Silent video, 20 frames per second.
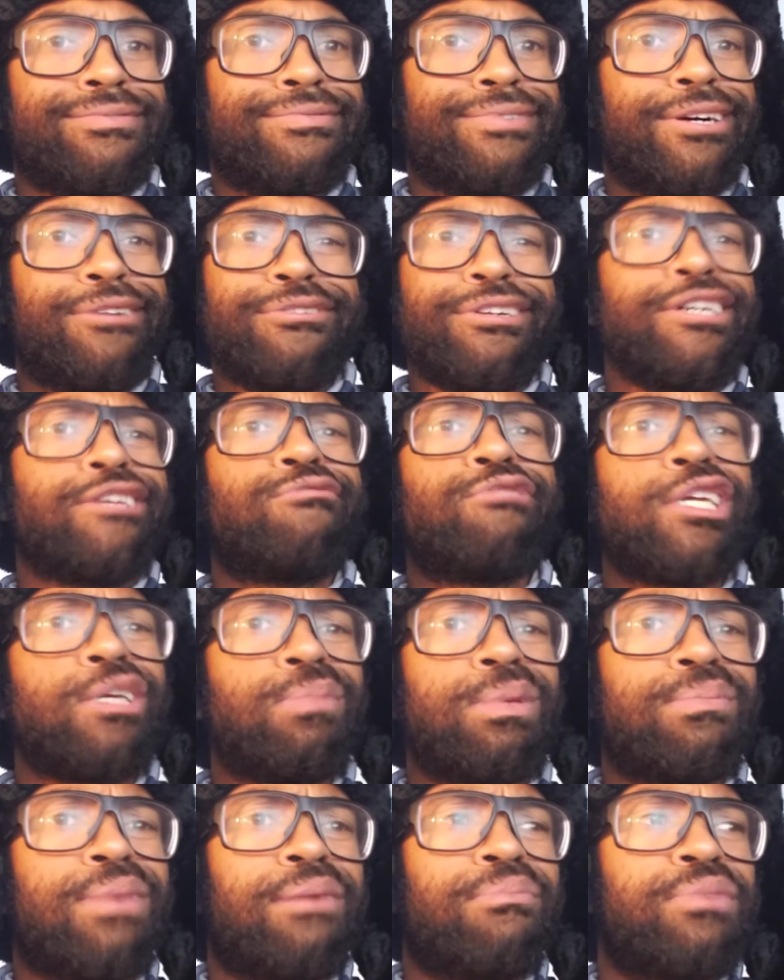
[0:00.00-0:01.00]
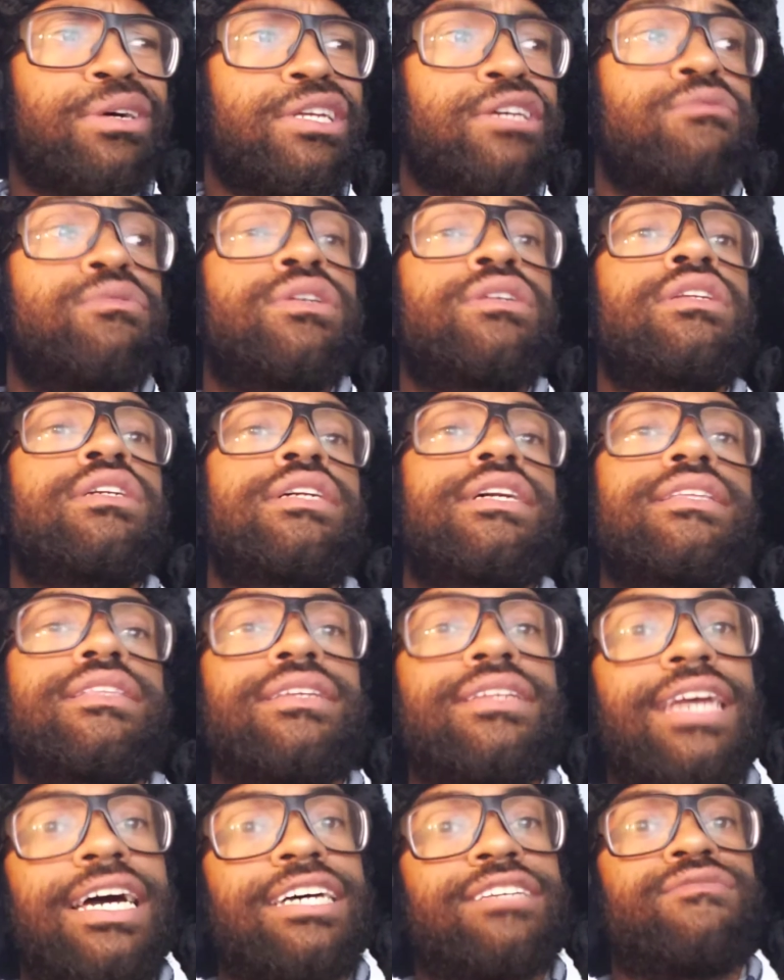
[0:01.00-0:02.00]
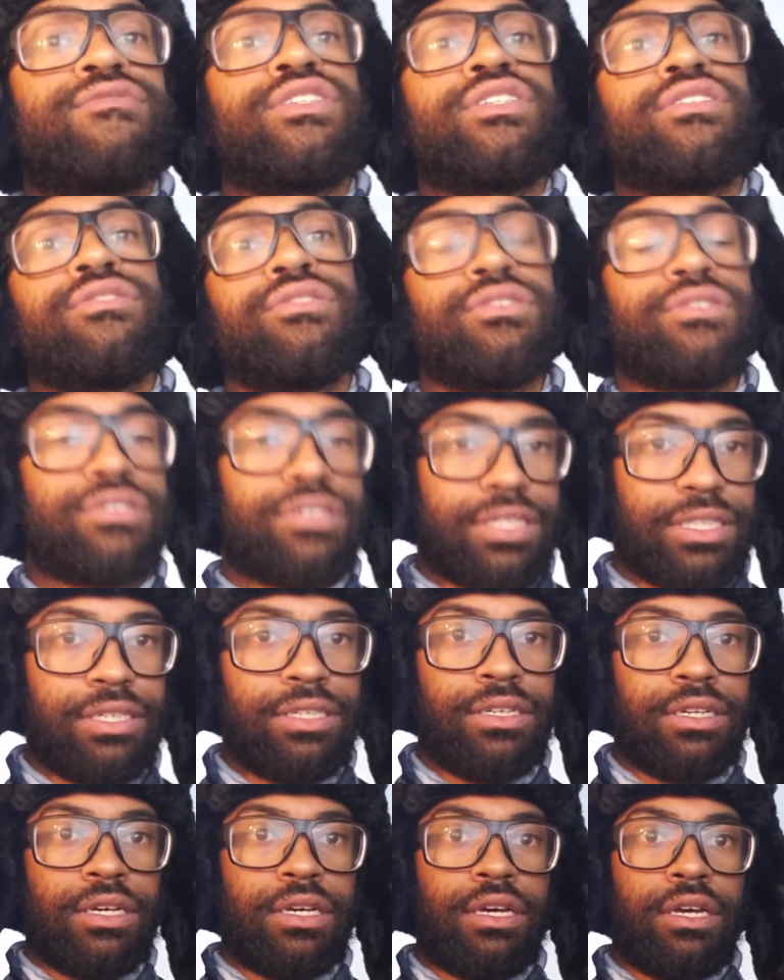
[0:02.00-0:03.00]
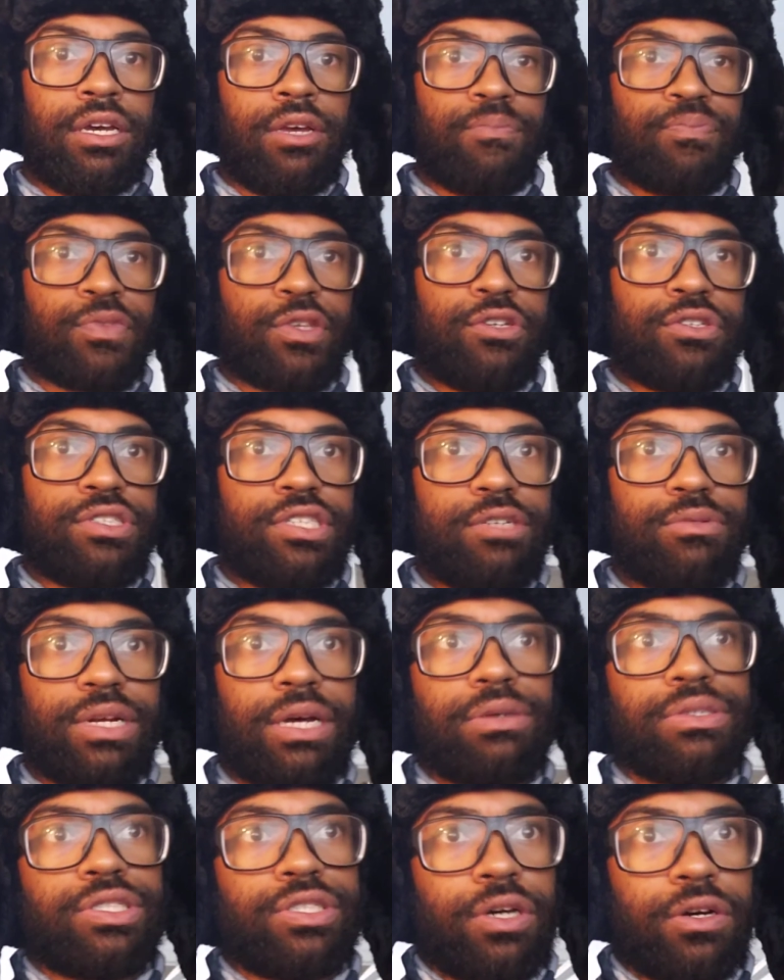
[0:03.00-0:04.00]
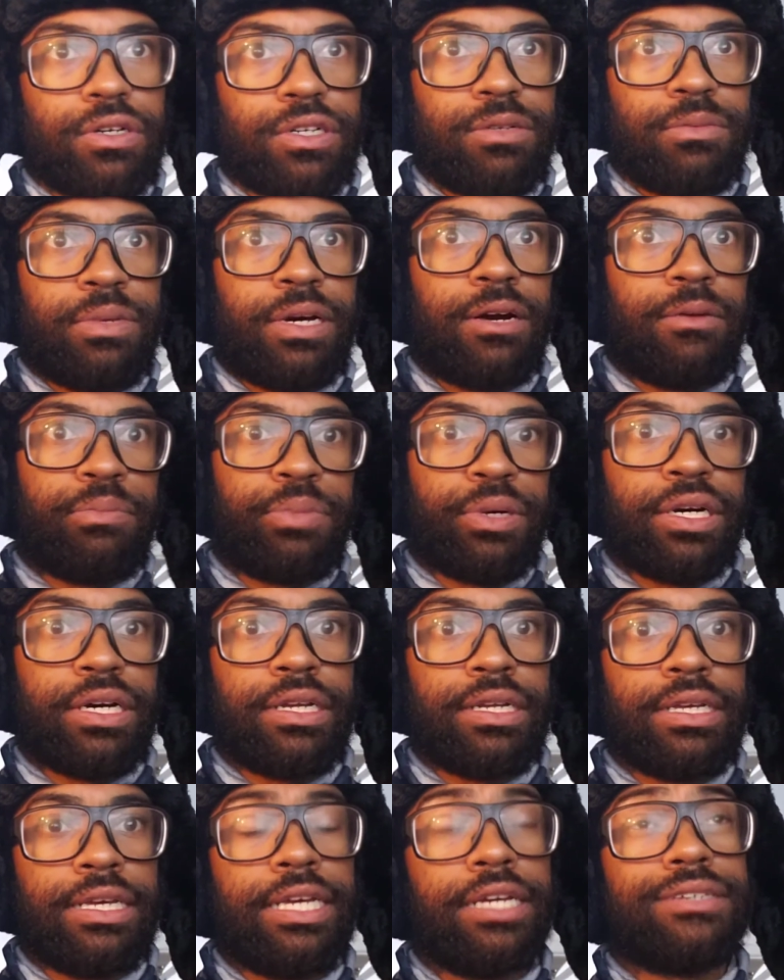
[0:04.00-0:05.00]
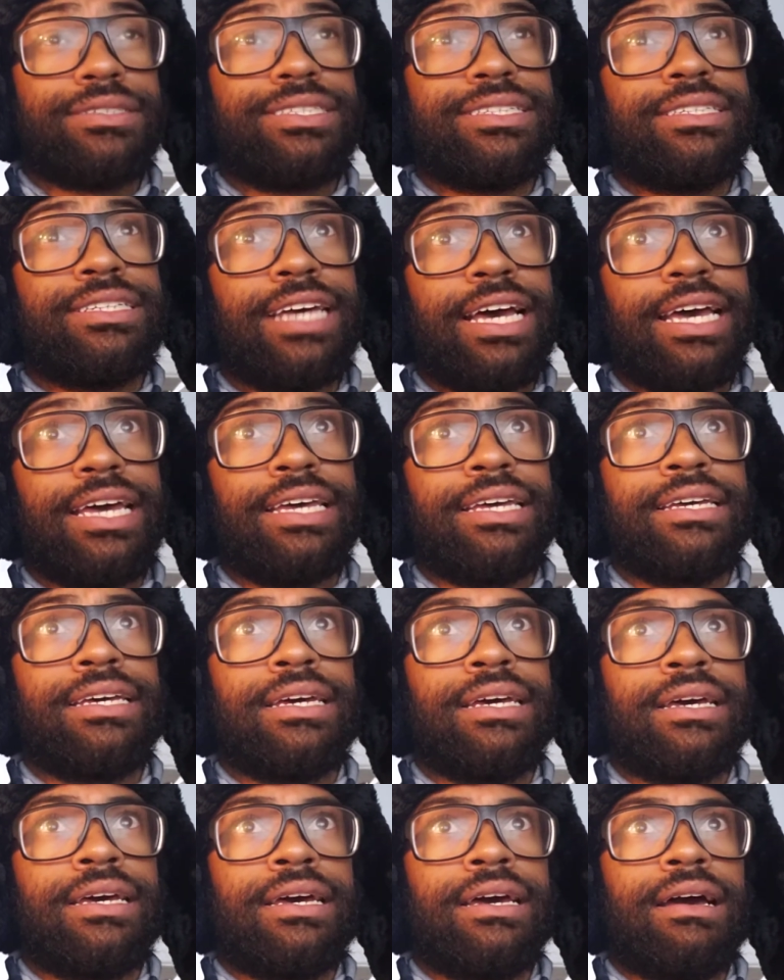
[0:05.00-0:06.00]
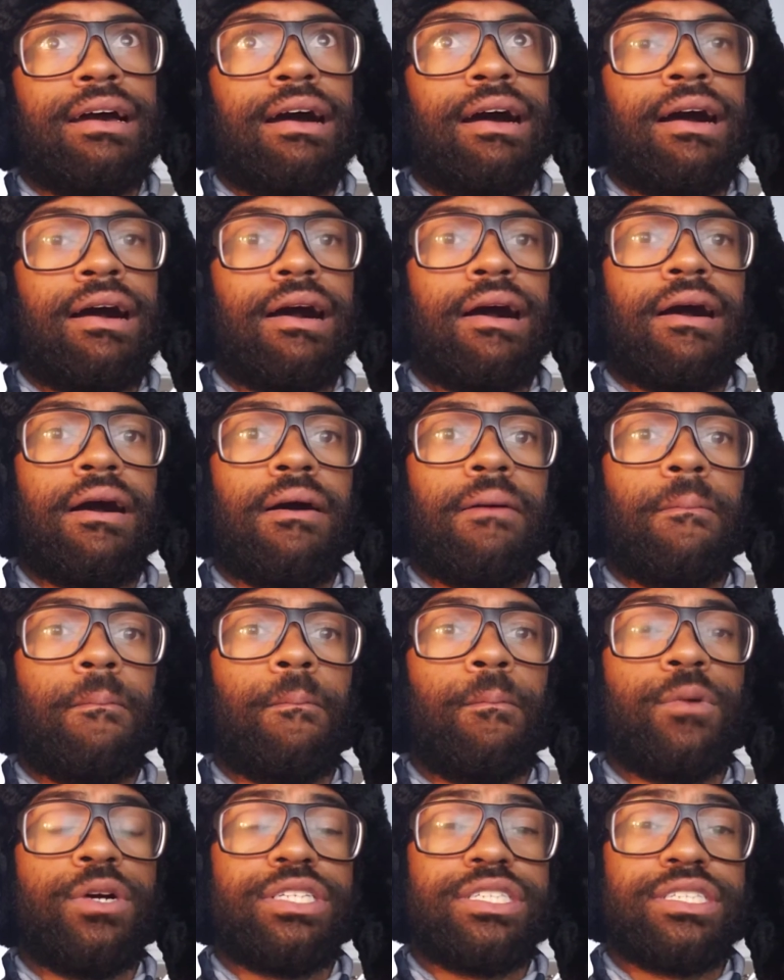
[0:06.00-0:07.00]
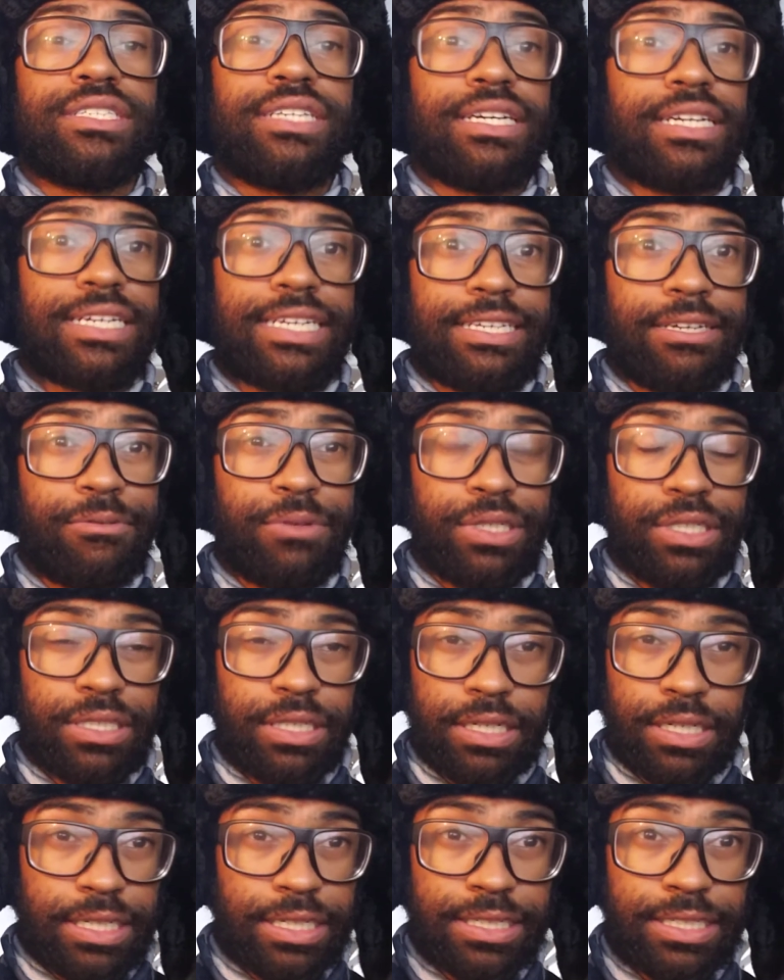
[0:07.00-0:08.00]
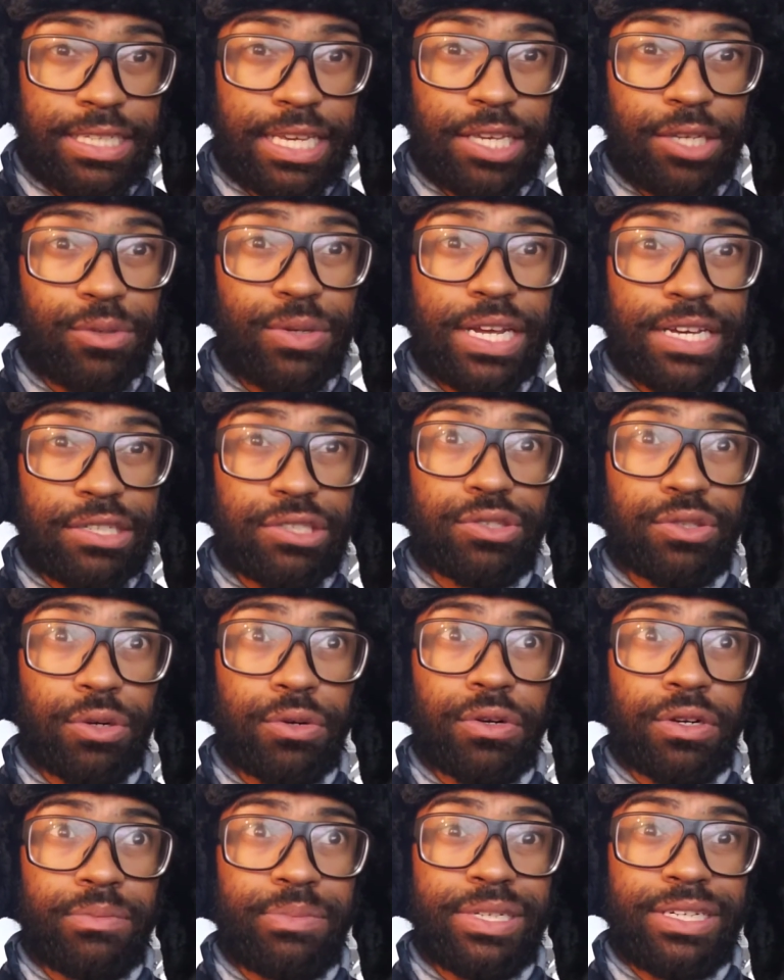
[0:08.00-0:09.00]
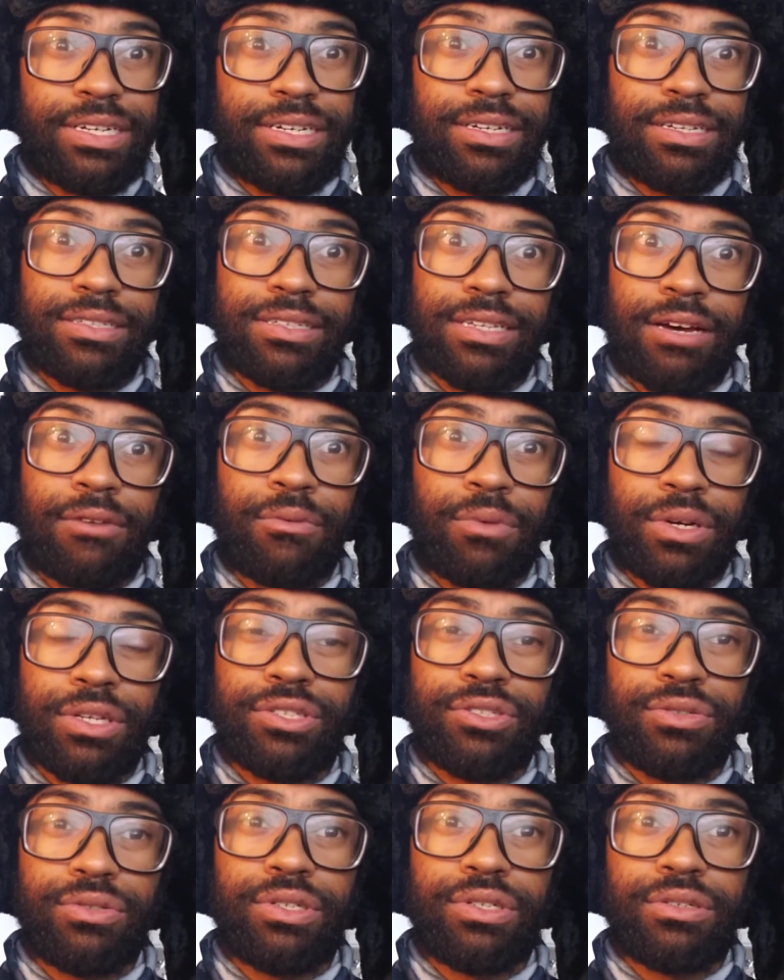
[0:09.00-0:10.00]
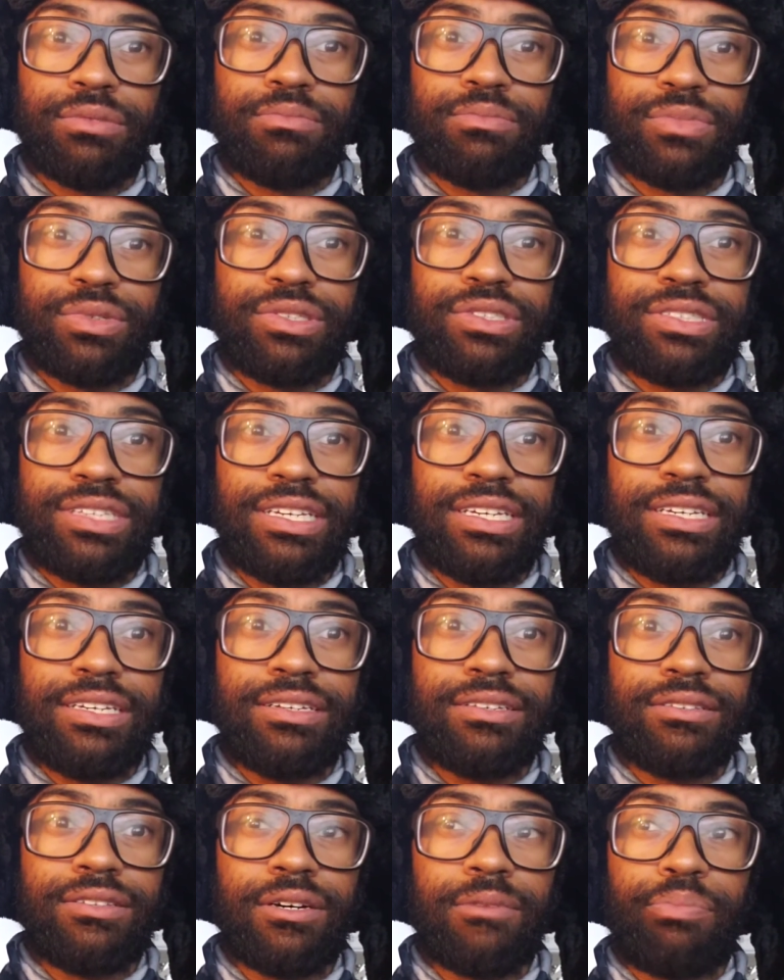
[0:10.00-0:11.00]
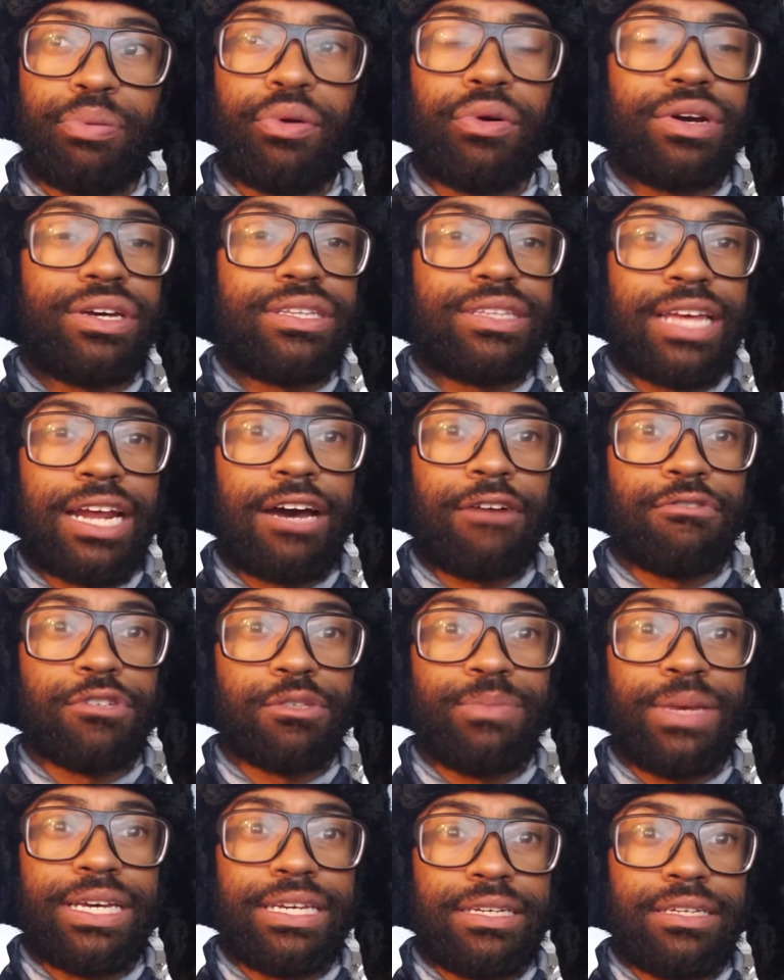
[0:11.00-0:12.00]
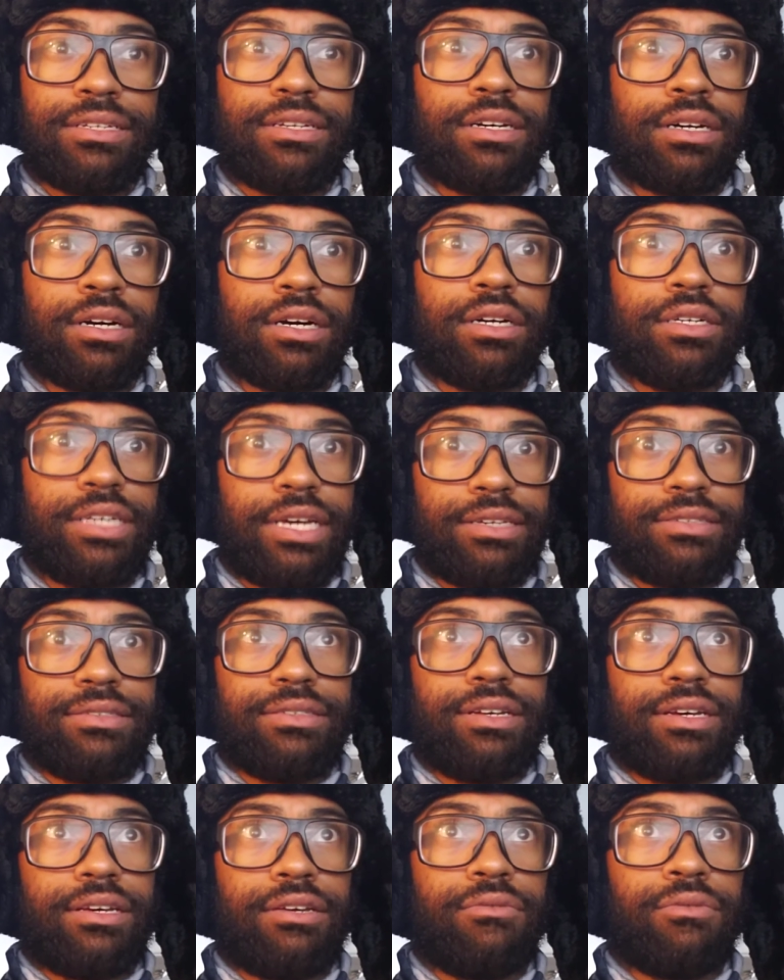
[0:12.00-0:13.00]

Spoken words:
I don't get it. What do you mean by money? Well, look at the last video. You'll see what I was talking about. But here today, we're just gonna continue that story because I want you to see the point that I was making yesterday.